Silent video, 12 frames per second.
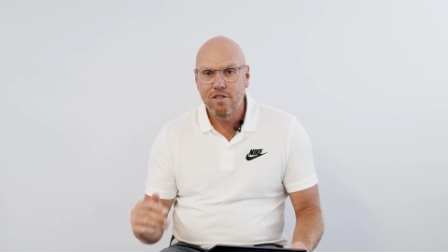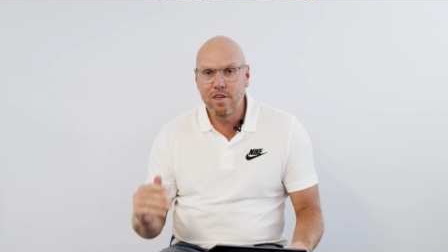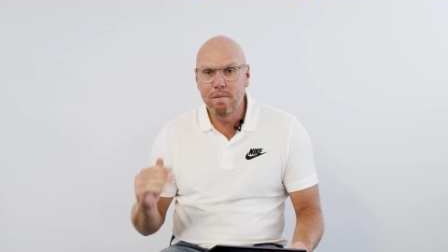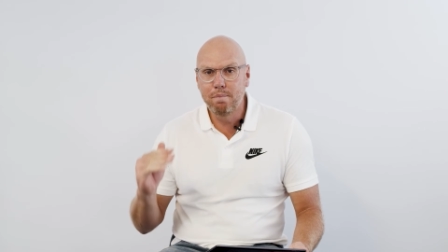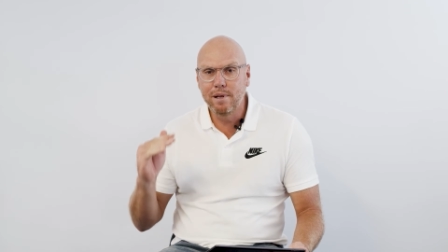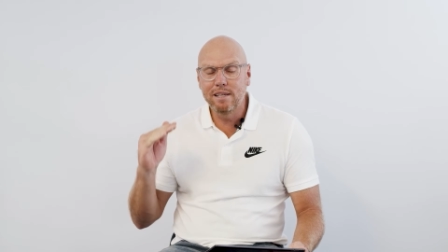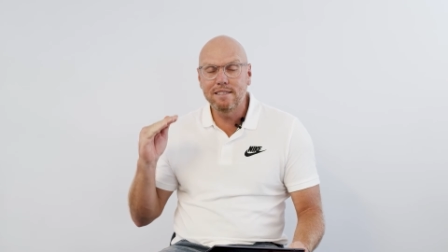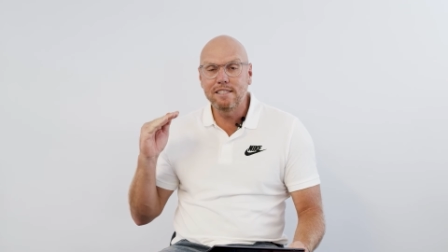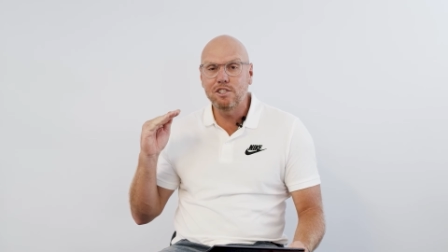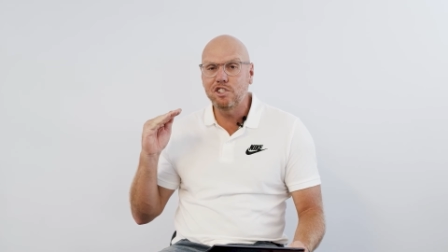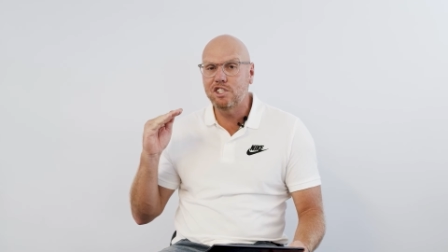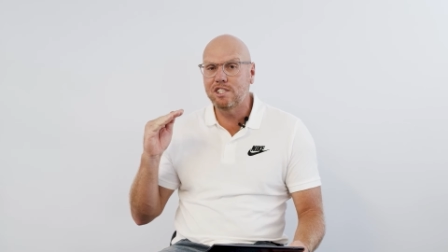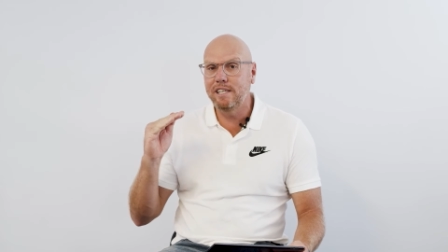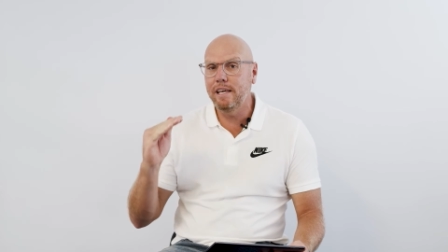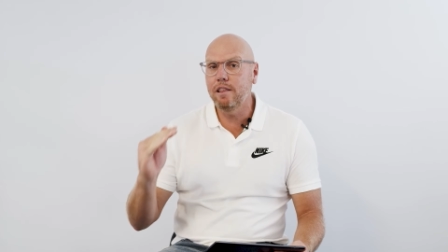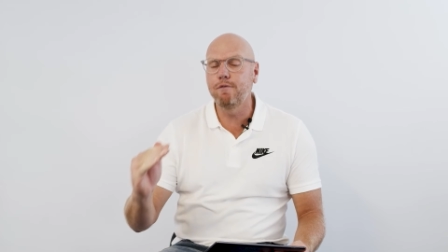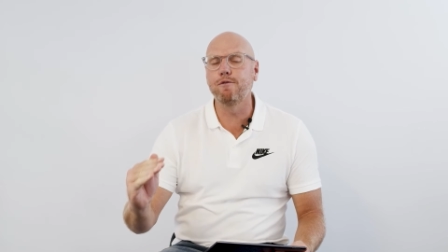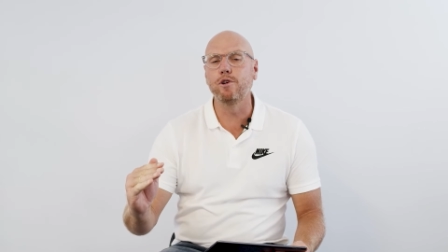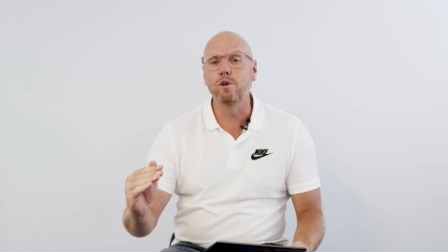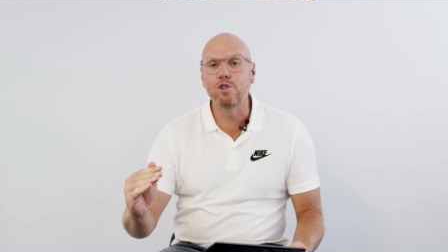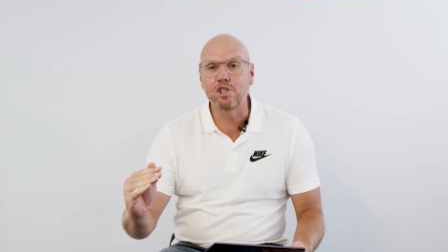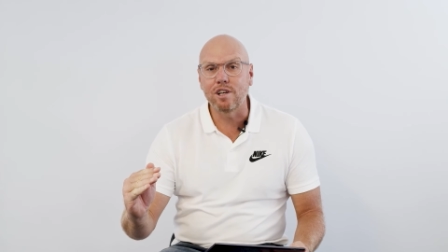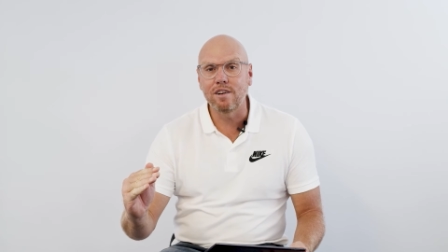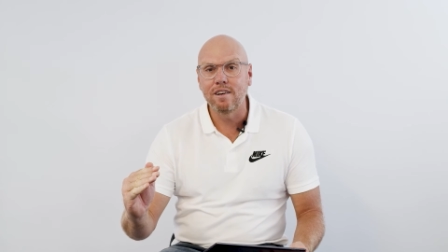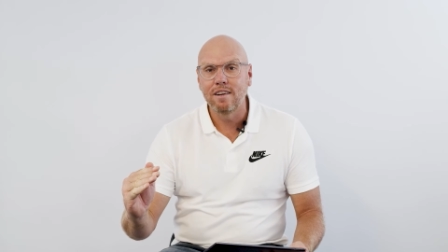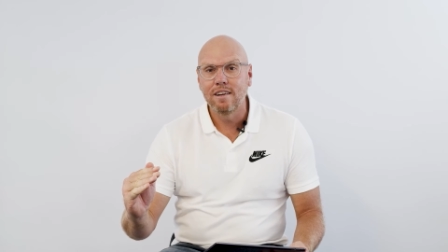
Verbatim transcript: the ability to see the future,